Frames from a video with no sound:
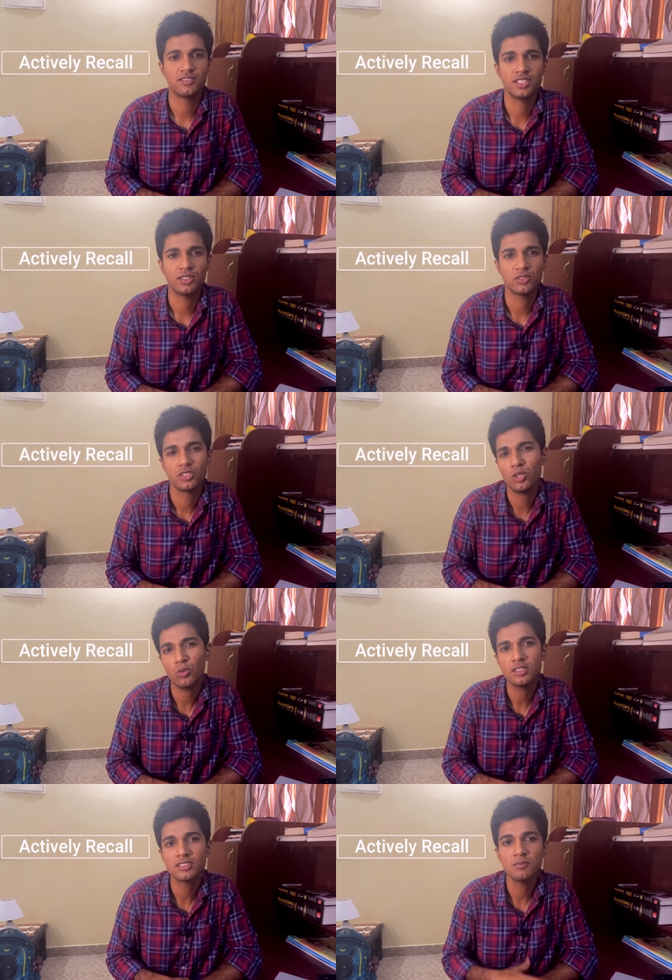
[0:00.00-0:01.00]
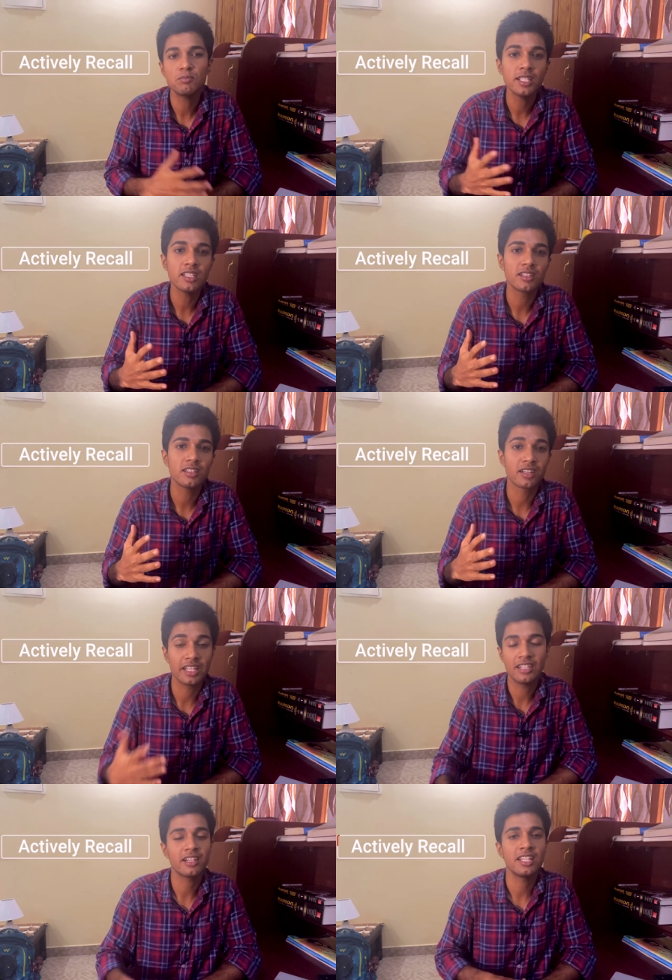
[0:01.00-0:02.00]
You know, don't simply
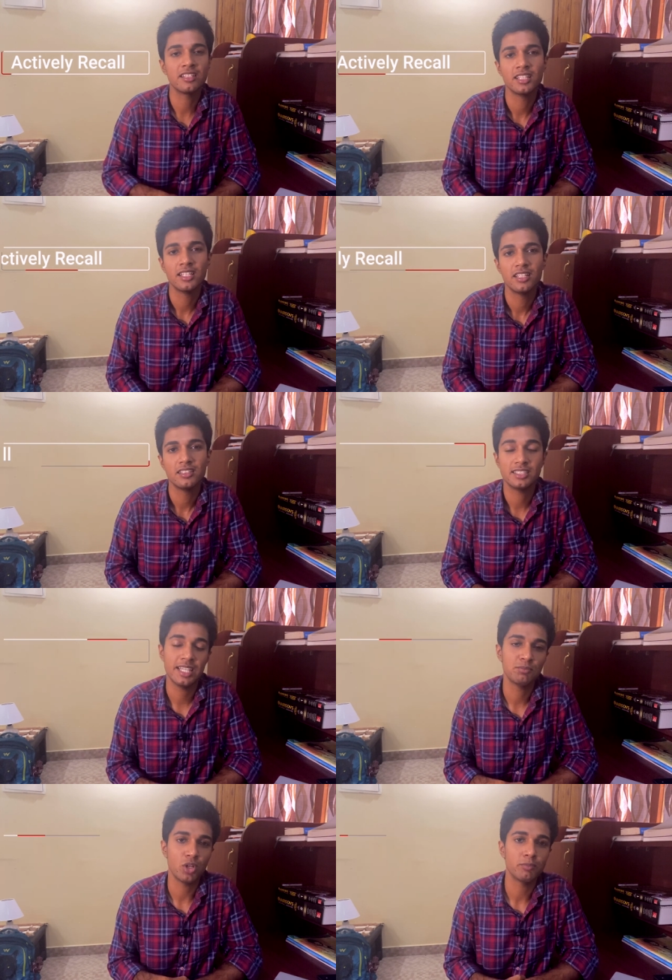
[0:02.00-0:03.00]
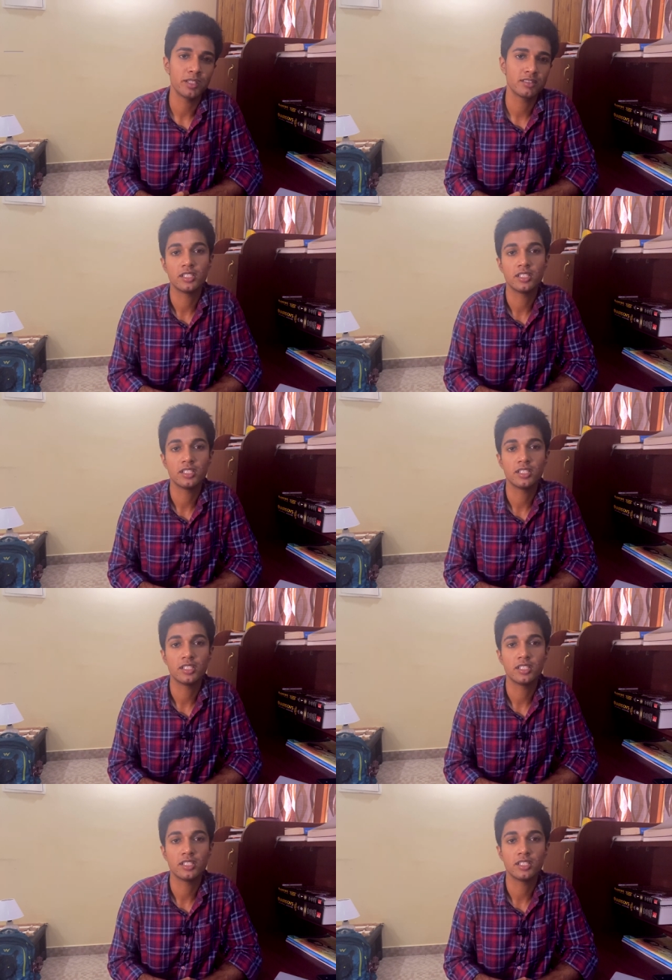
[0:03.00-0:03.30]
reread the same topic.